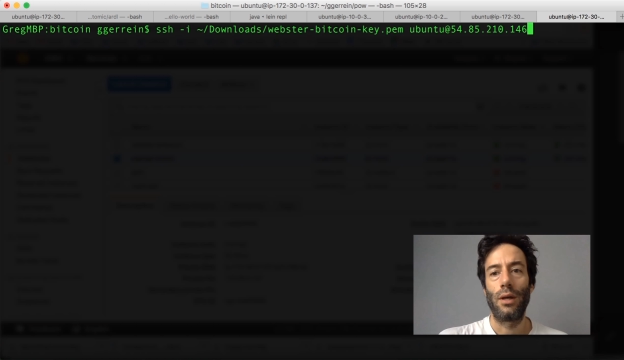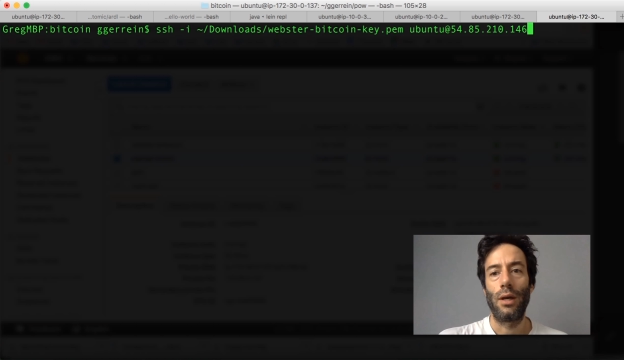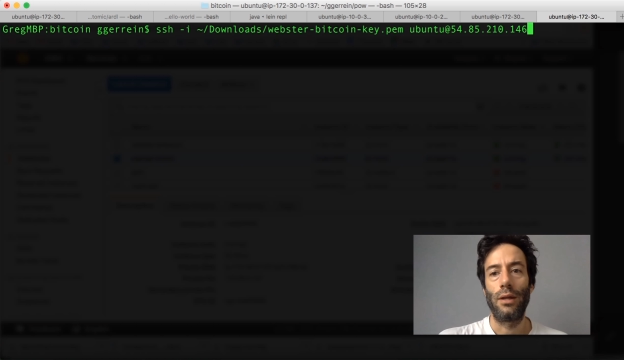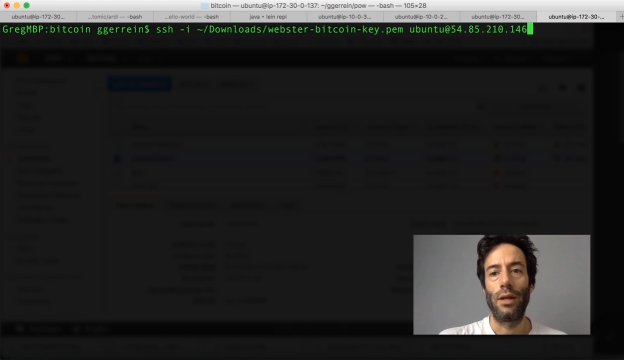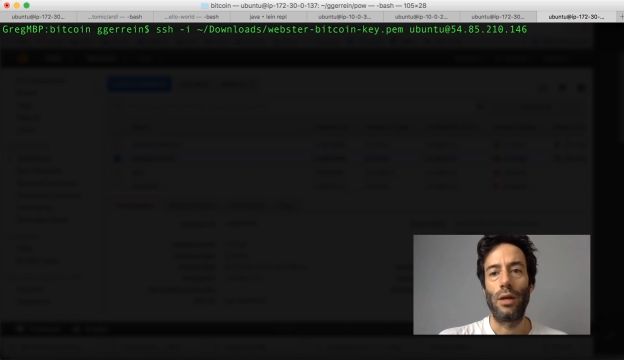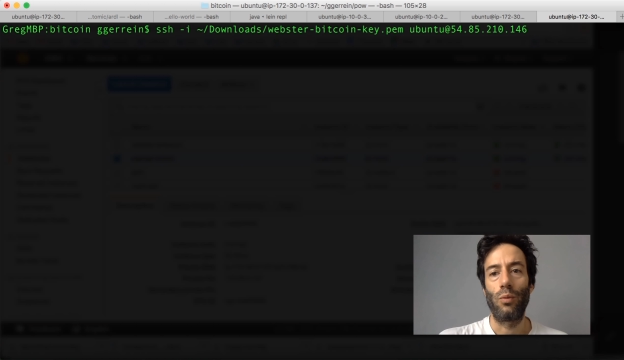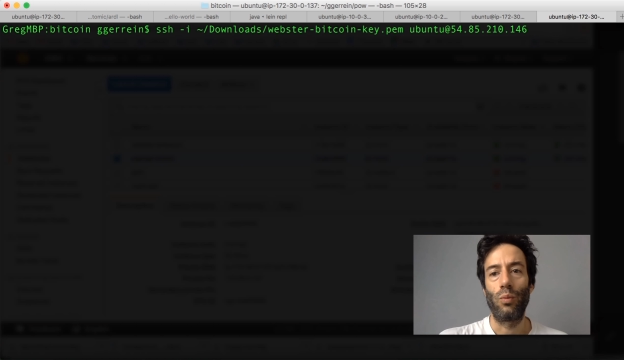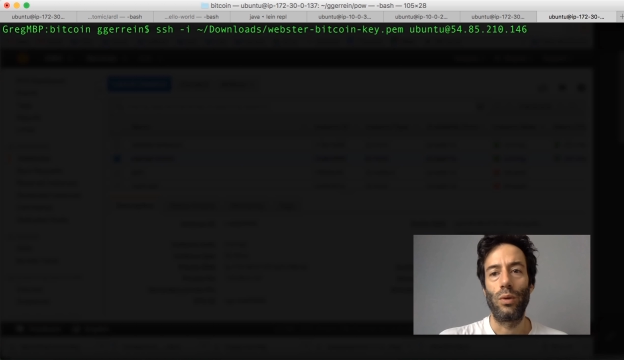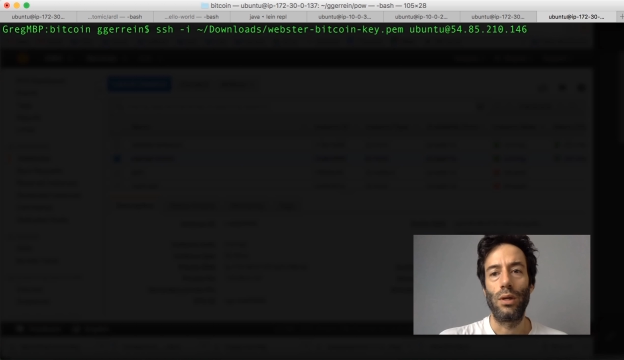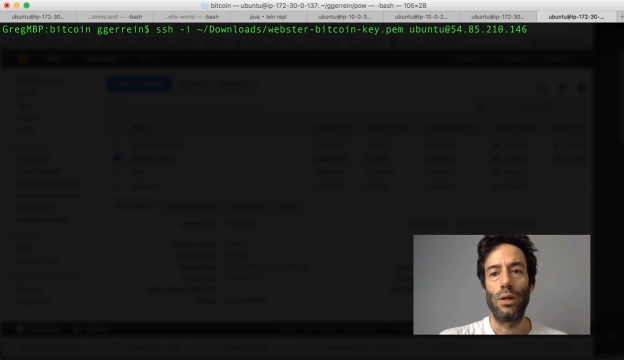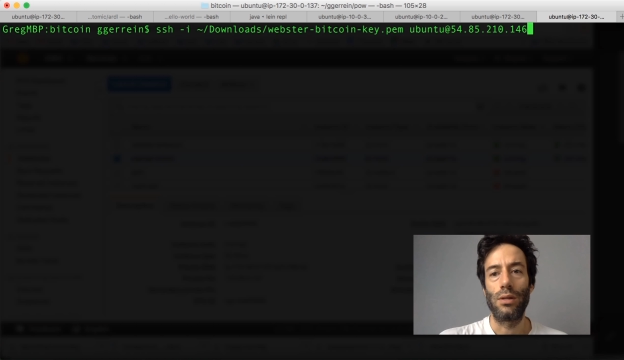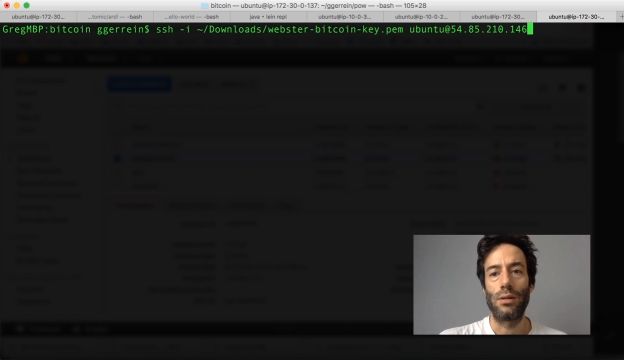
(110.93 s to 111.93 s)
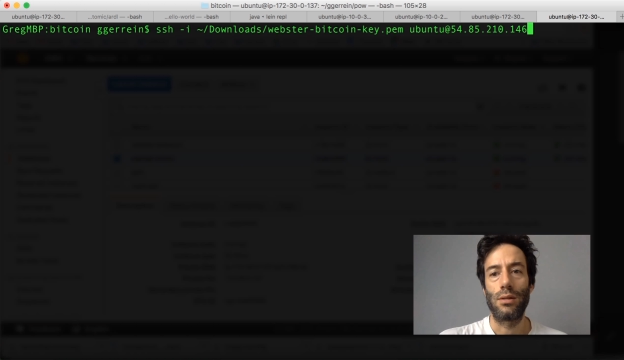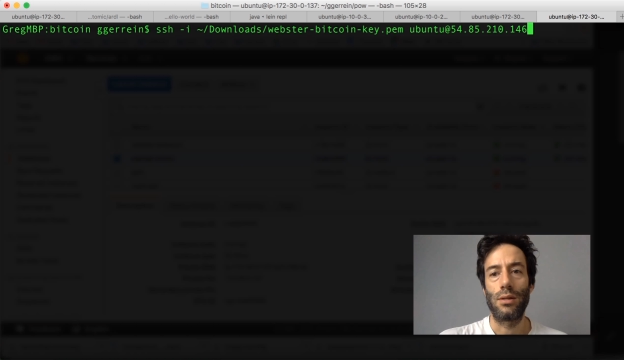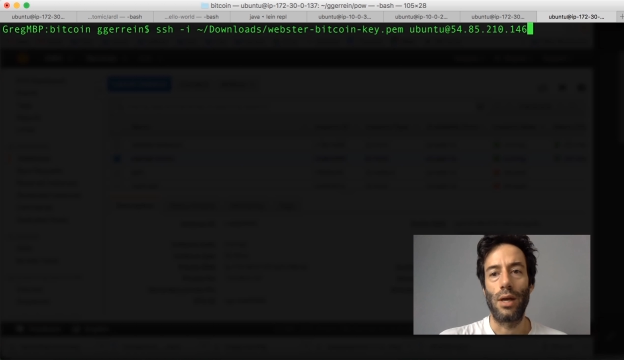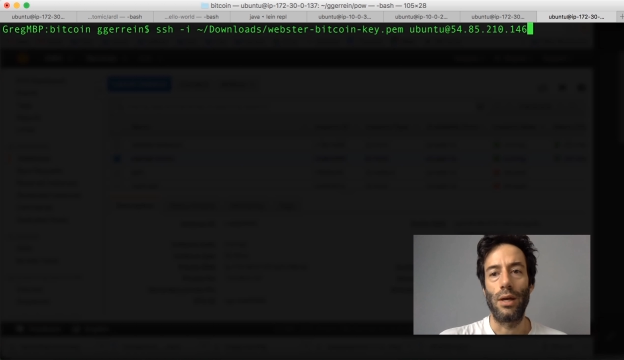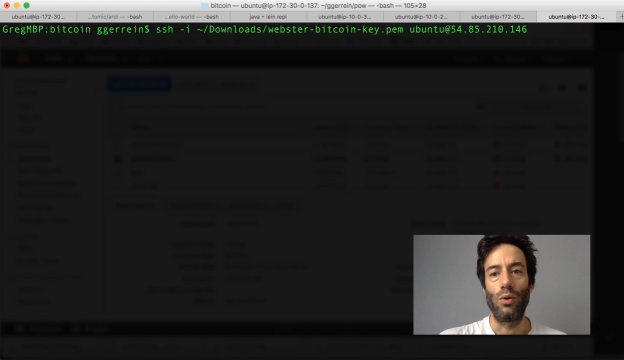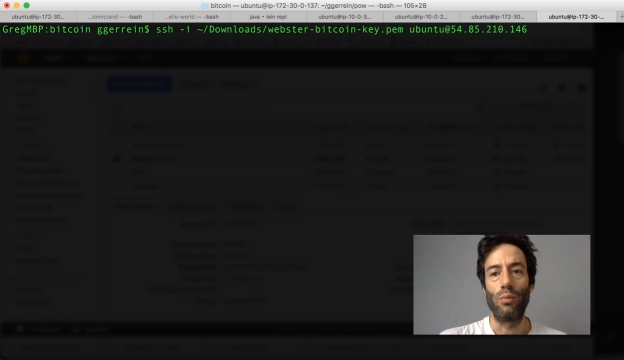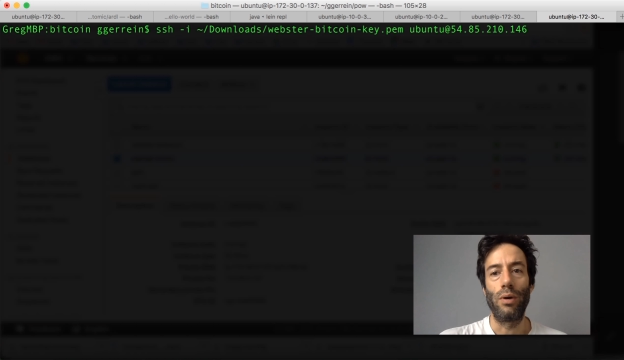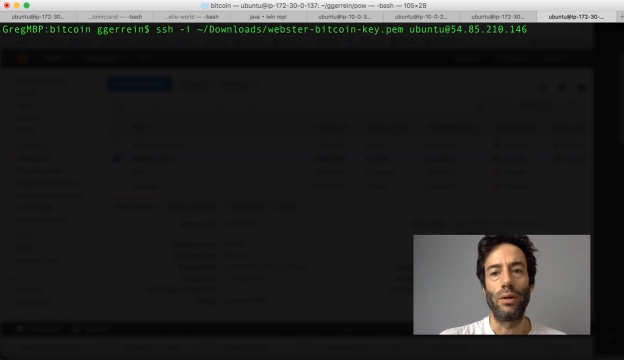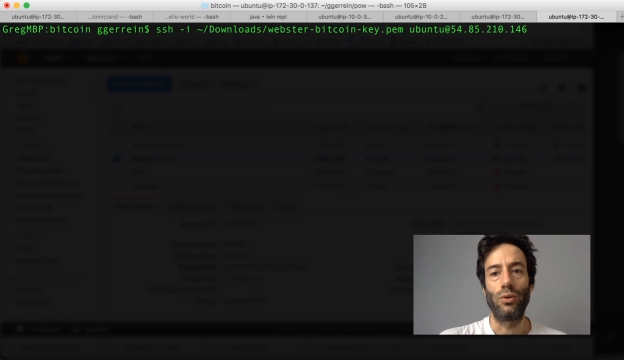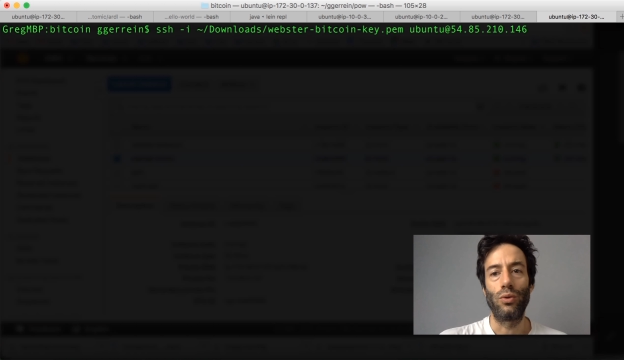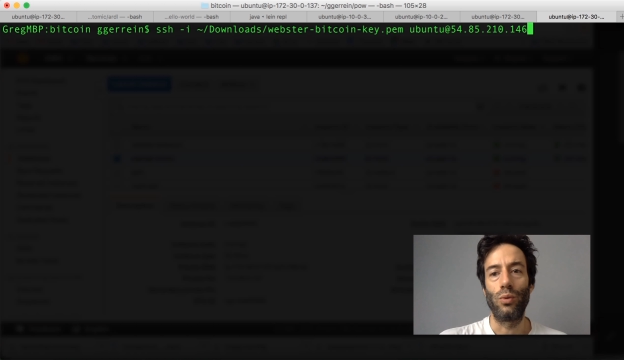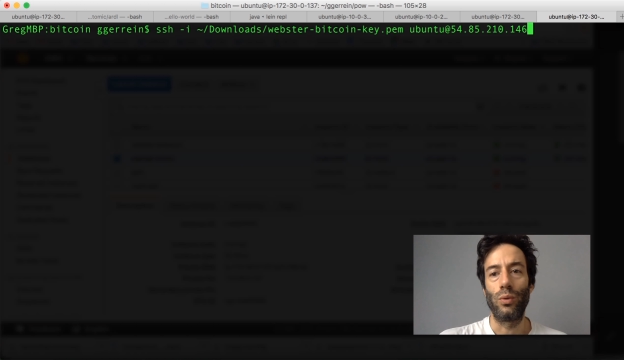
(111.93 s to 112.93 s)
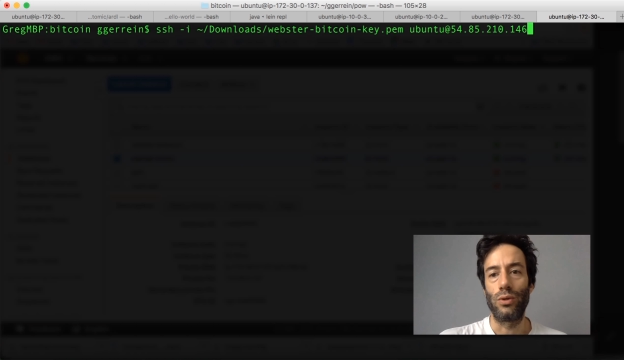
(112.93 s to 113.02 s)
And then we say Ubuntu,